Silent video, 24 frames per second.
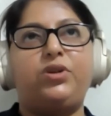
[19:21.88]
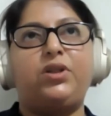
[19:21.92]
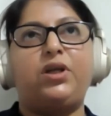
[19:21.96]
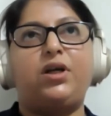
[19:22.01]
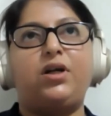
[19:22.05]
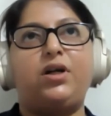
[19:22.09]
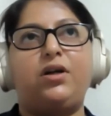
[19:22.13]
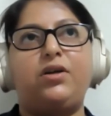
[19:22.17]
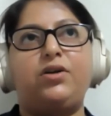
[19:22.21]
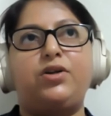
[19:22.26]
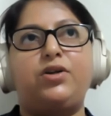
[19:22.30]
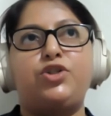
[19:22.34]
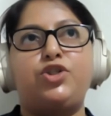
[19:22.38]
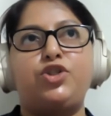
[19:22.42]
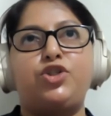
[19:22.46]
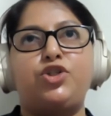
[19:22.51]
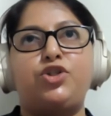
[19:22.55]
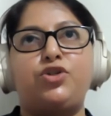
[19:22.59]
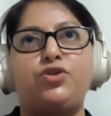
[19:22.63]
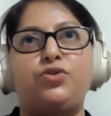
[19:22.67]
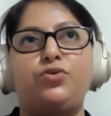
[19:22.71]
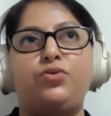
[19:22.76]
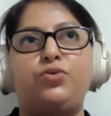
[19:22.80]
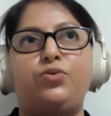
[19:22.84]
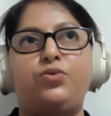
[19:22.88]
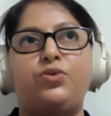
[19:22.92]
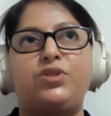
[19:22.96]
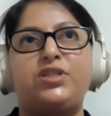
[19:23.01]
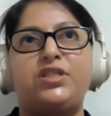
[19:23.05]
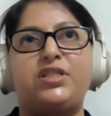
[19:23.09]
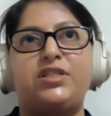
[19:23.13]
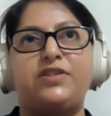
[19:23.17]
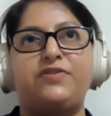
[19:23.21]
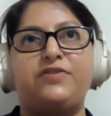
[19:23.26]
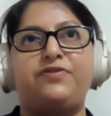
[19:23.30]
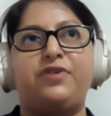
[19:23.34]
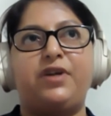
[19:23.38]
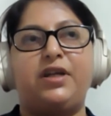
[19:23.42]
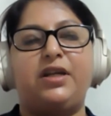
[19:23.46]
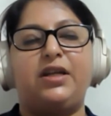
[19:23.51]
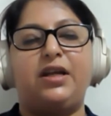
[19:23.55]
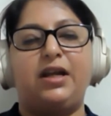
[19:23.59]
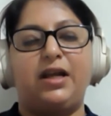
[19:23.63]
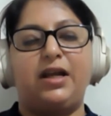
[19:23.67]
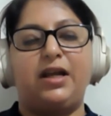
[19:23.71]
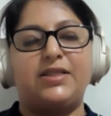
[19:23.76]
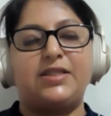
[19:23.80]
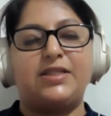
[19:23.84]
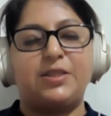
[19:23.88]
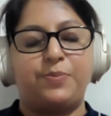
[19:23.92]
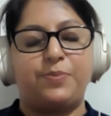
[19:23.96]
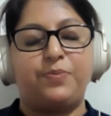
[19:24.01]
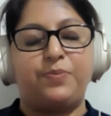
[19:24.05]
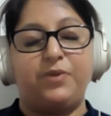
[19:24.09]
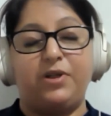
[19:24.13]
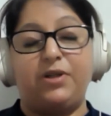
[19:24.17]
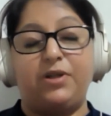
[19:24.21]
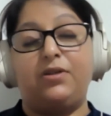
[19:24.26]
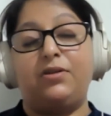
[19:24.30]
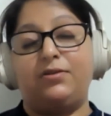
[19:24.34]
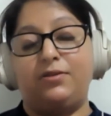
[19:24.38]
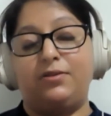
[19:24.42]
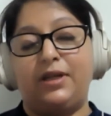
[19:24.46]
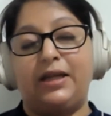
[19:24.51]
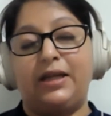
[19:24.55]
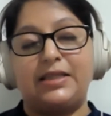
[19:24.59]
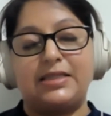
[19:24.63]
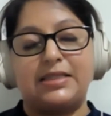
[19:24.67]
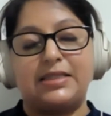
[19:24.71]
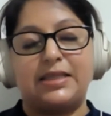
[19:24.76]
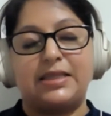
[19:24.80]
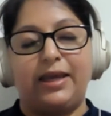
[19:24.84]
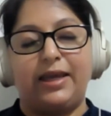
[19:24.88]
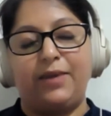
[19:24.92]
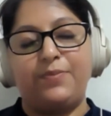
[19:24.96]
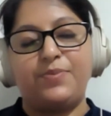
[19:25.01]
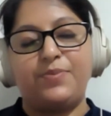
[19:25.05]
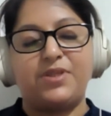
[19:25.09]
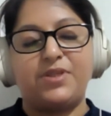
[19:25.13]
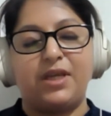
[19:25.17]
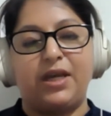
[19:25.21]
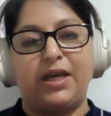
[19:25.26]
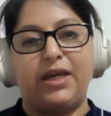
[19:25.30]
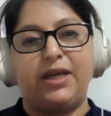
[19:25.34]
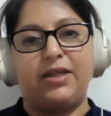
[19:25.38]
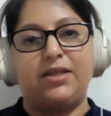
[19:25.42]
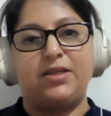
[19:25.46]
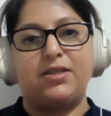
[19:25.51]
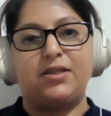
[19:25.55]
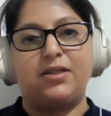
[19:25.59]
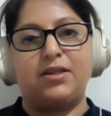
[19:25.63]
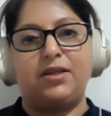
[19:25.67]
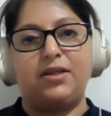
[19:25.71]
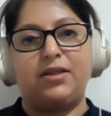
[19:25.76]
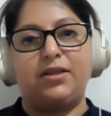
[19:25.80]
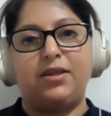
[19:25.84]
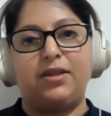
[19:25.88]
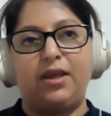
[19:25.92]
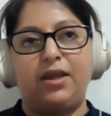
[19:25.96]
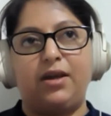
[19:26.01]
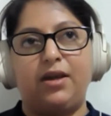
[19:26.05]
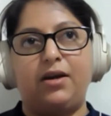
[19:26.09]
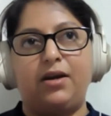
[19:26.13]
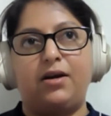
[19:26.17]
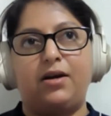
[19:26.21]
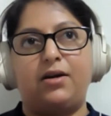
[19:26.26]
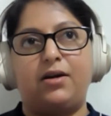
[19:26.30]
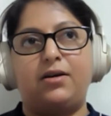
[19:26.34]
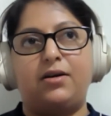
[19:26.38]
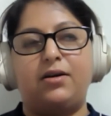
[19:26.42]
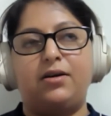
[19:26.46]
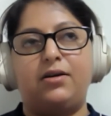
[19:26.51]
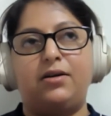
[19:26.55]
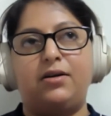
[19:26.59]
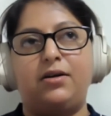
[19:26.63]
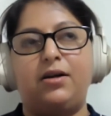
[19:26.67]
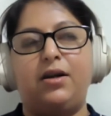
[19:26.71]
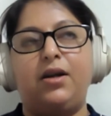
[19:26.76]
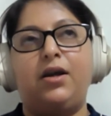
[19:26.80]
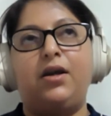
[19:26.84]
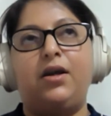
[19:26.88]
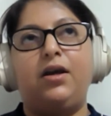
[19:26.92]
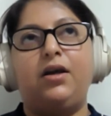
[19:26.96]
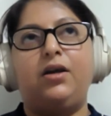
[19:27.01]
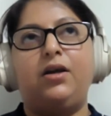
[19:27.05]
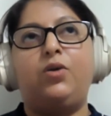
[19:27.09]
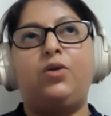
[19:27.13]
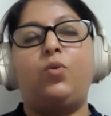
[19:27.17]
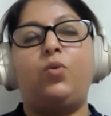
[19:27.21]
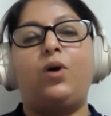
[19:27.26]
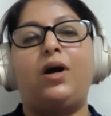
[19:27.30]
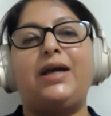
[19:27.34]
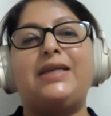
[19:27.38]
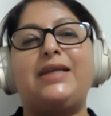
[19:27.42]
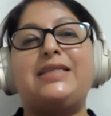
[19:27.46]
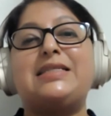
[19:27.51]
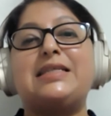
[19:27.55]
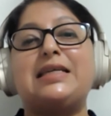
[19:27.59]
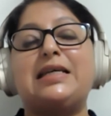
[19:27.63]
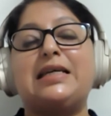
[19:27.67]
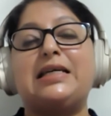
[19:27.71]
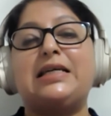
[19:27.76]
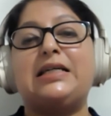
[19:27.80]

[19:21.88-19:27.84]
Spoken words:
are two different landscapes, and they are quite